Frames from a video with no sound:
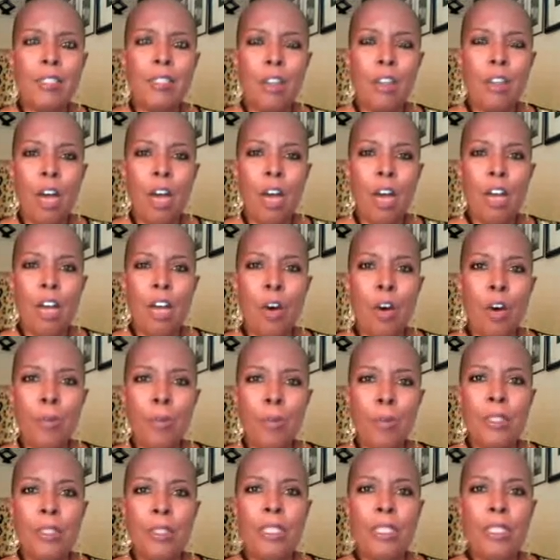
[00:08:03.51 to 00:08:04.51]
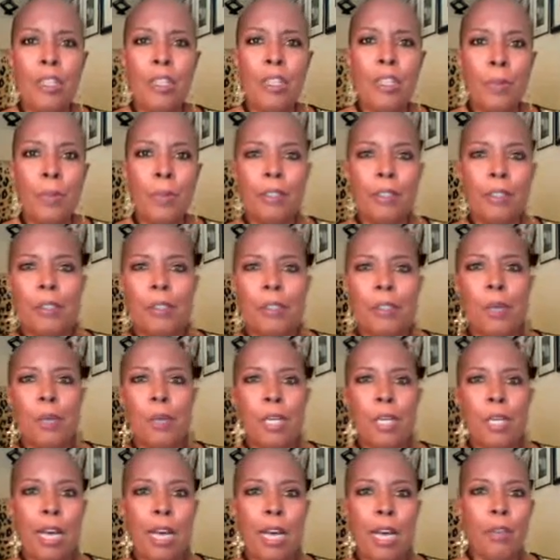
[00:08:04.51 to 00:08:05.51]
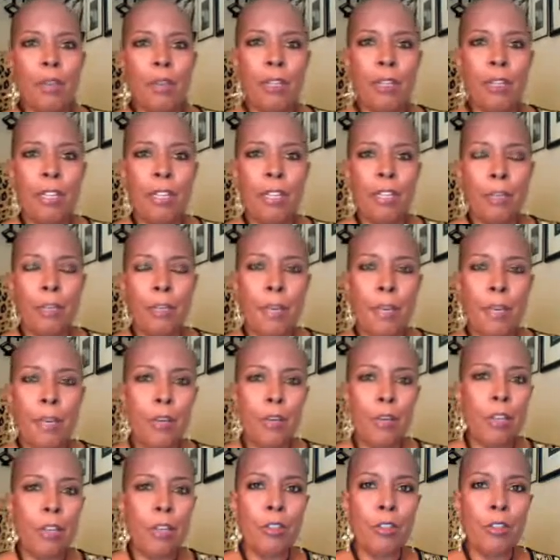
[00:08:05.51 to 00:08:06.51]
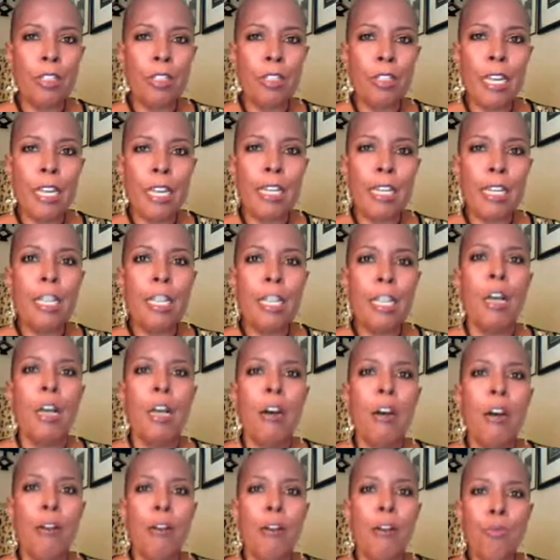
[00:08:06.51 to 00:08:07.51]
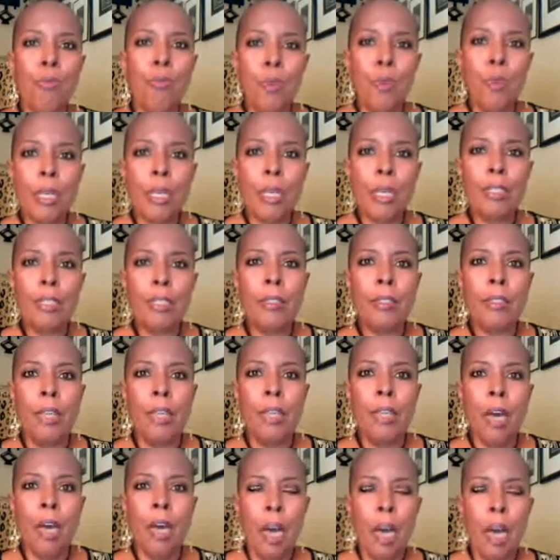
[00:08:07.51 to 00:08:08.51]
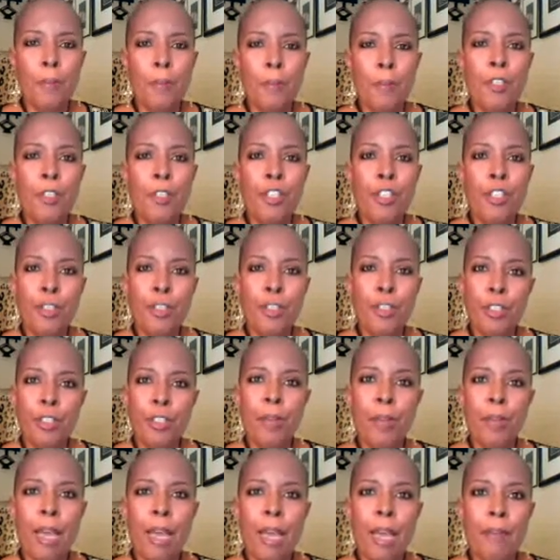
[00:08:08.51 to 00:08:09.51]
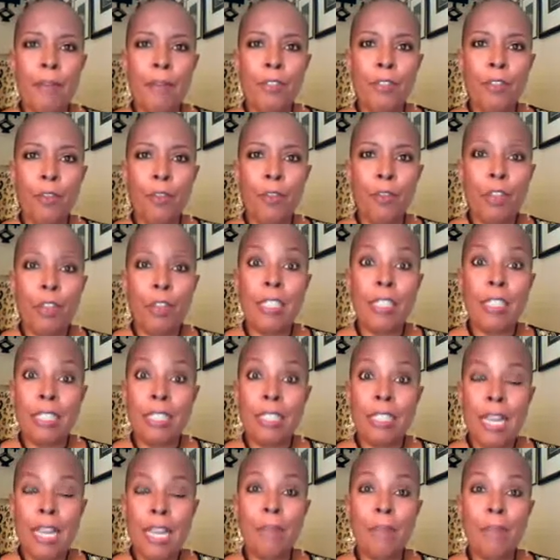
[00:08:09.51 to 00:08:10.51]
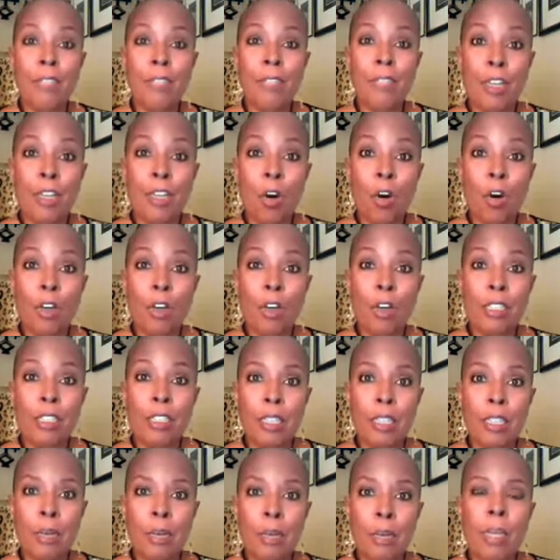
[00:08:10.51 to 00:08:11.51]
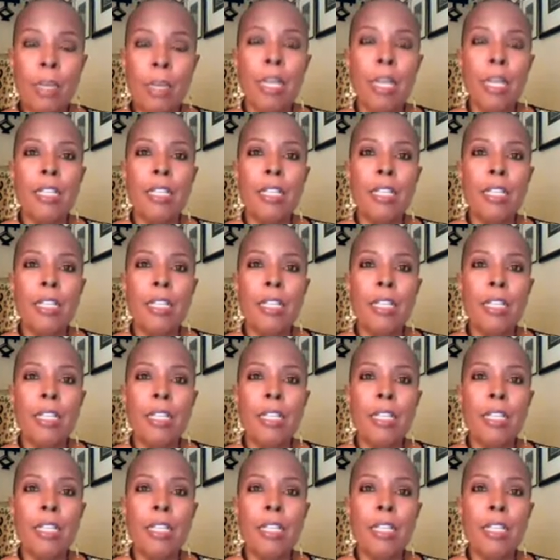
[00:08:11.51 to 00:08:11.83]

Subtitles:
So I hope this is helping someone out there get a better understanding of what options you do have as far as exams. There are some.